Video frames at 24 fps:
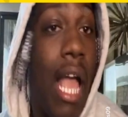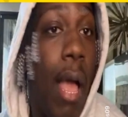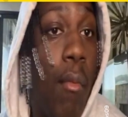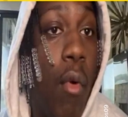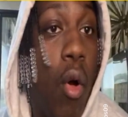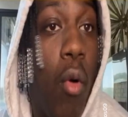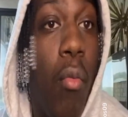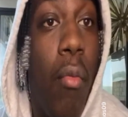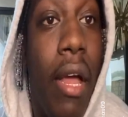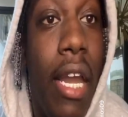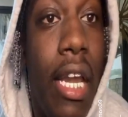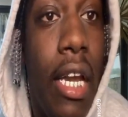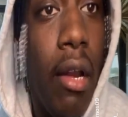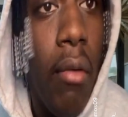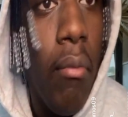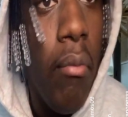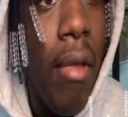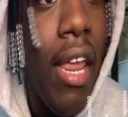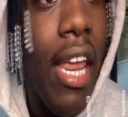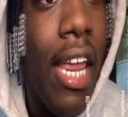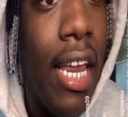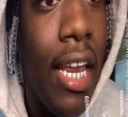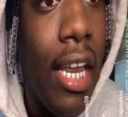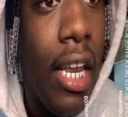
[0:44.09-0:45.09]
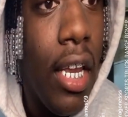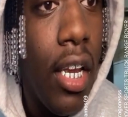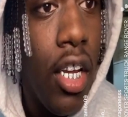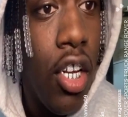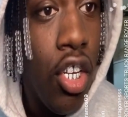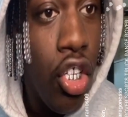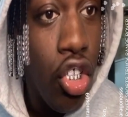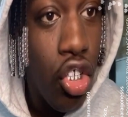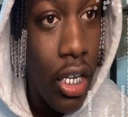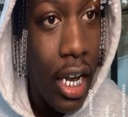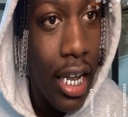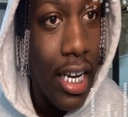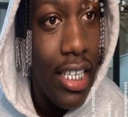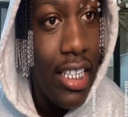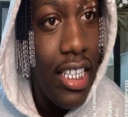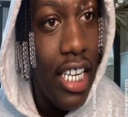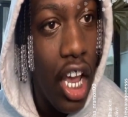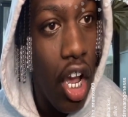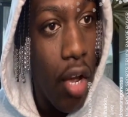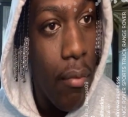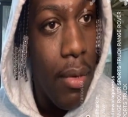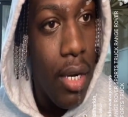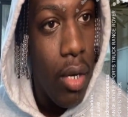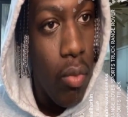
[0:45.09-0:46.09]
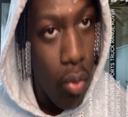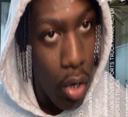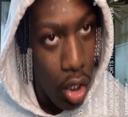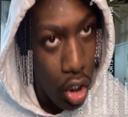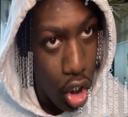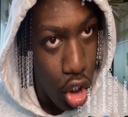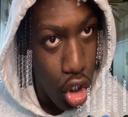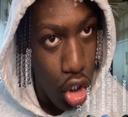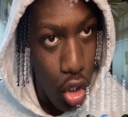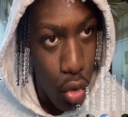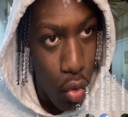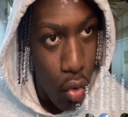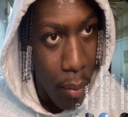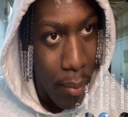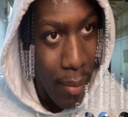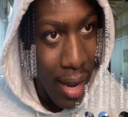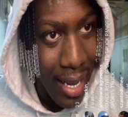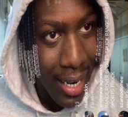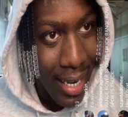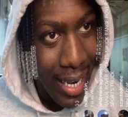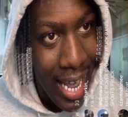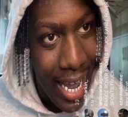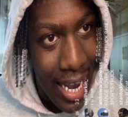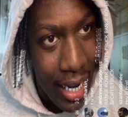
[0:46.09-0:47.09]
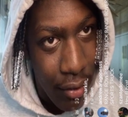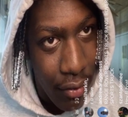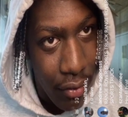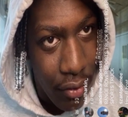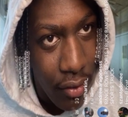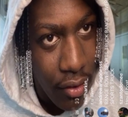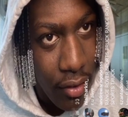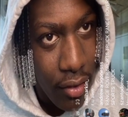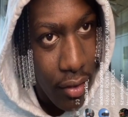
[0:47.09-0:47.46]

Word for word: got more money than me trying to tell me what to do with my life.